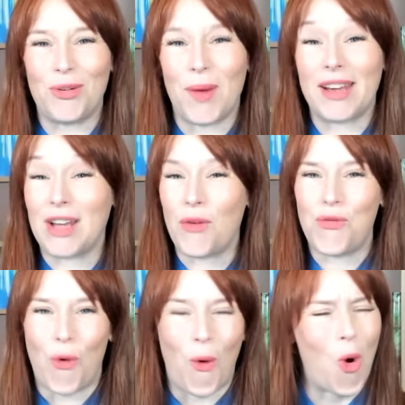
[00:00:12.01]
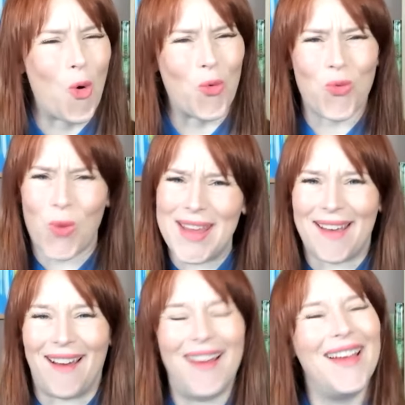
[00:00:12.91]
Director for
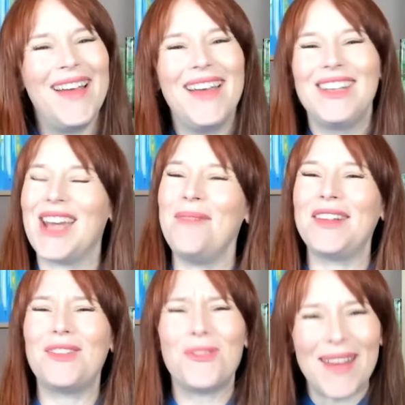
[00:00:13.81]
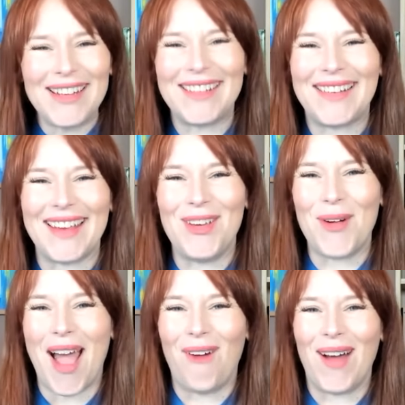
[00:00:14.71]
Aureka. James, it's great to see you.
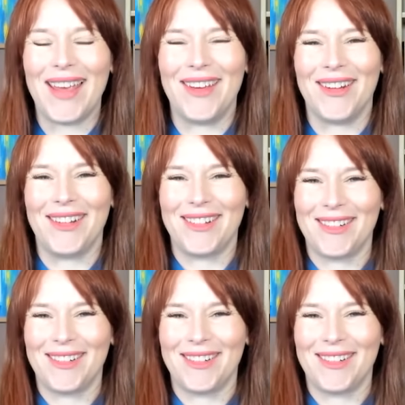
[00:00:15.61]
How are you?